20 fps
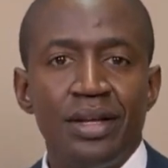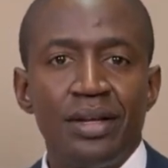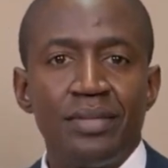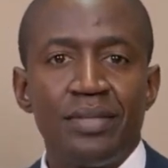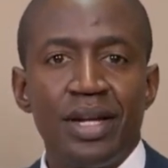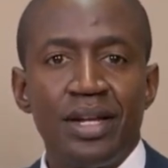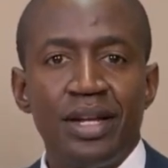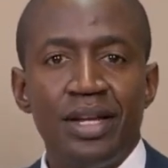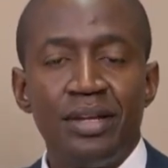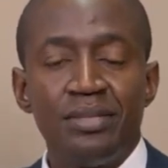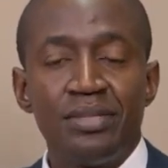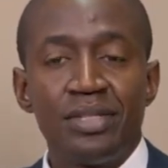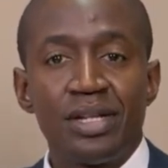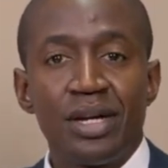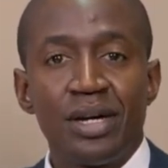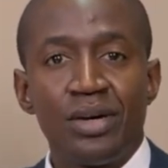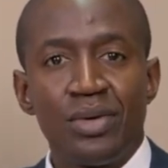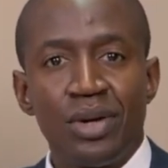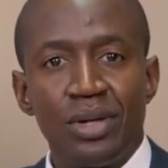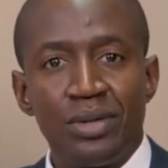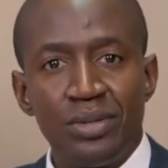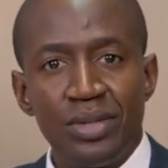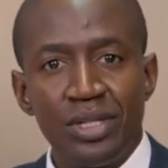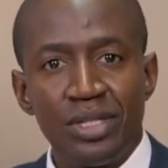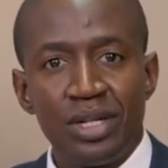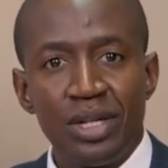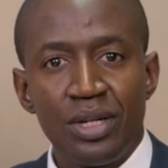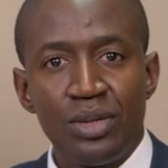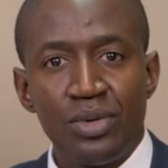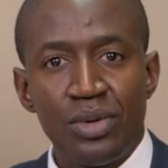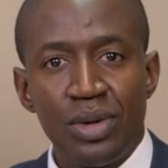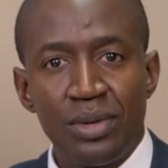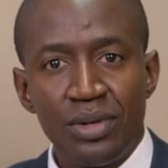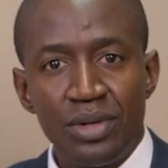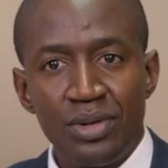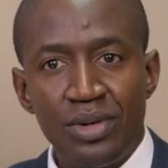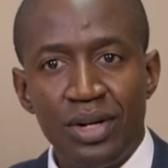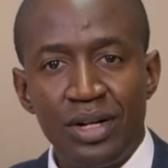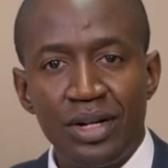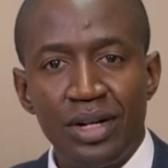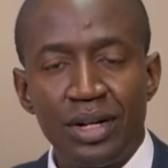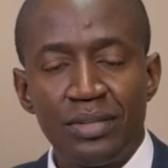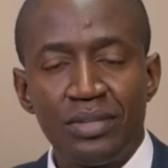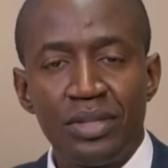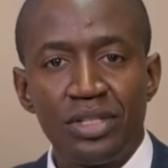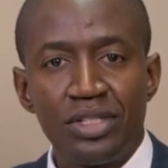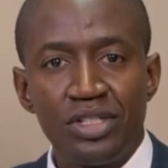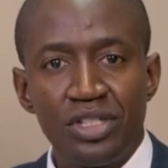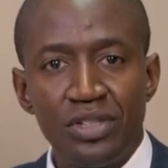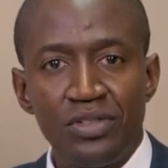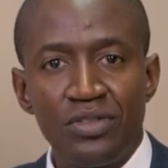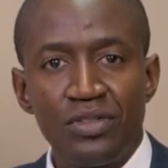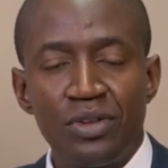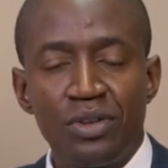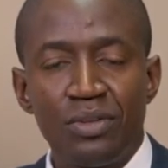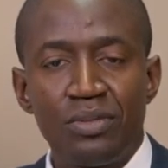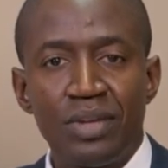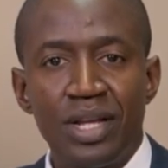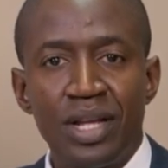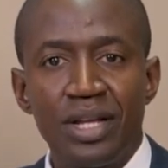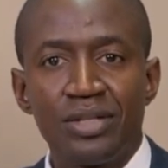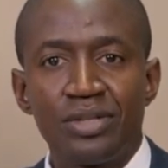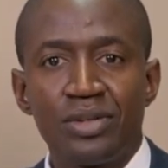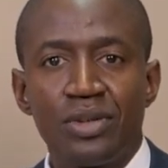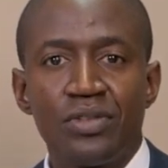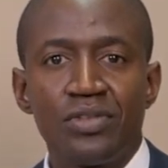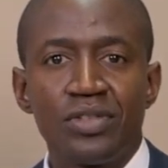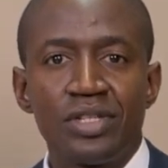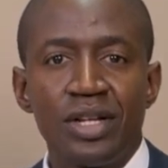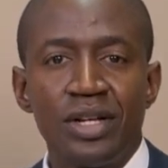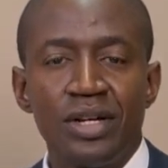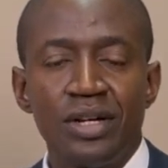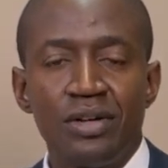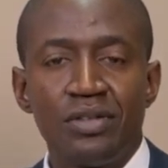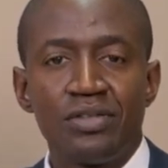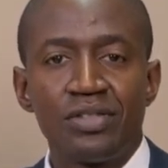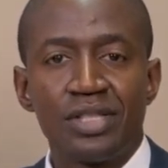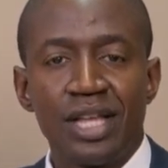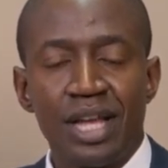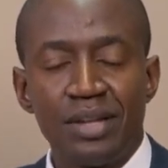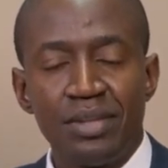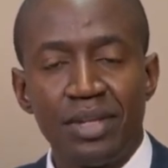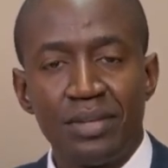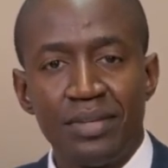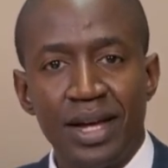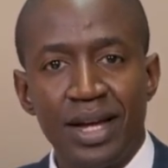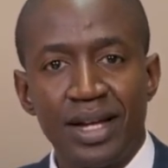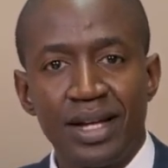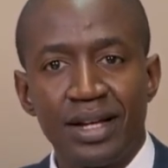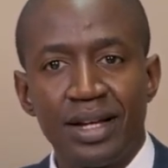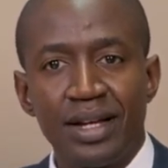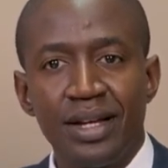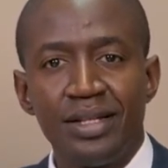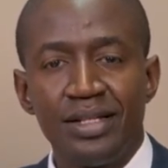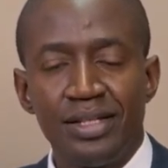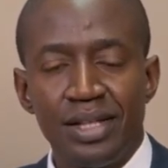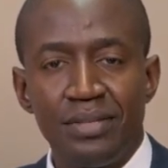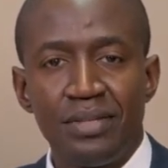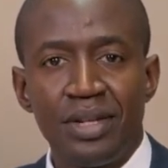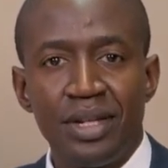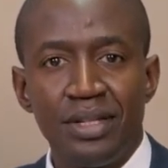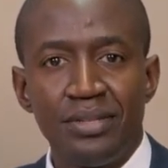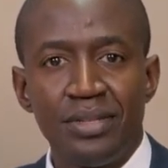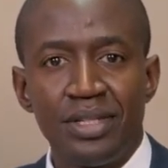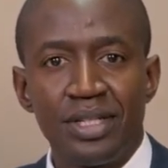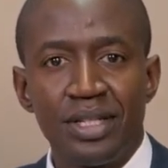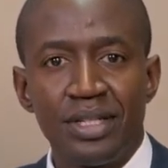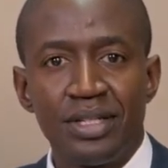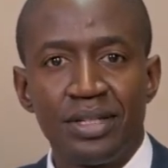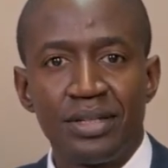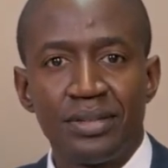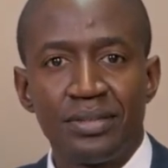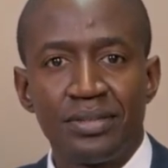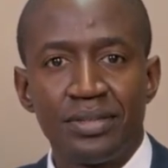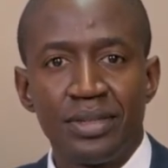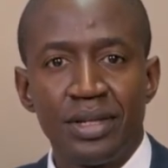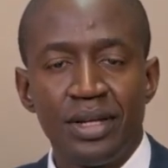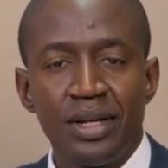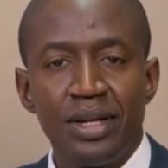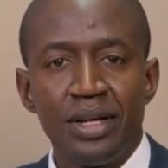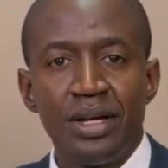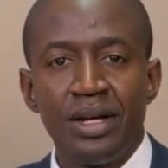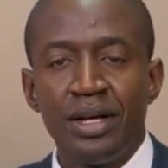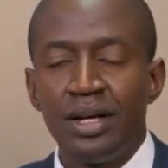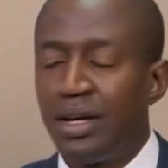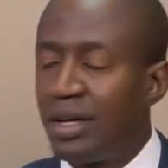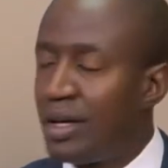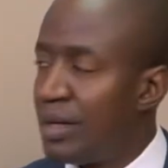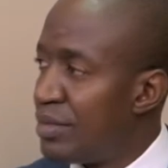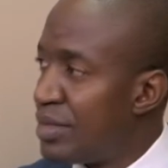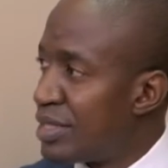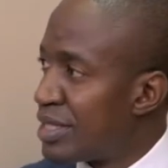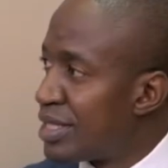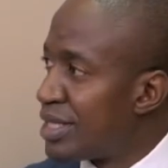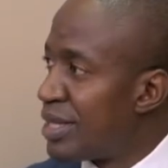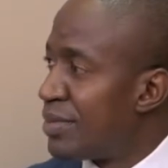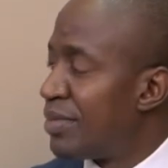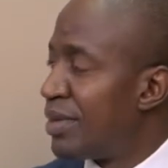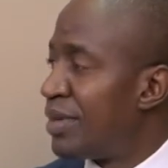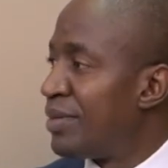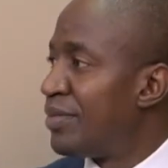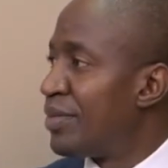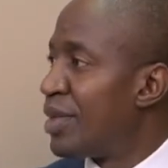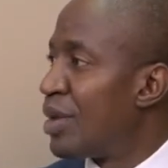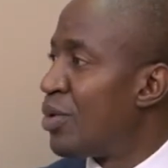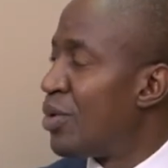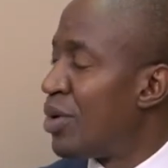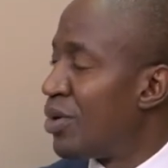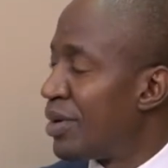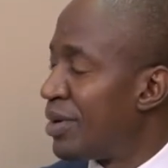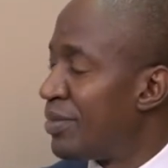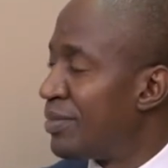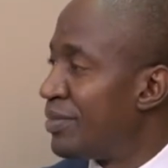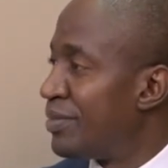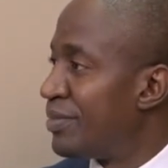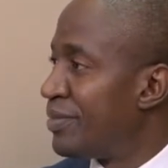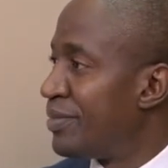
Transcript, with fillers: My name is uh, Waluita Luabelo. I'm the Chief Compliance Officer of Standard Bank, Zambia Limited. Mr. Sampa, welcome.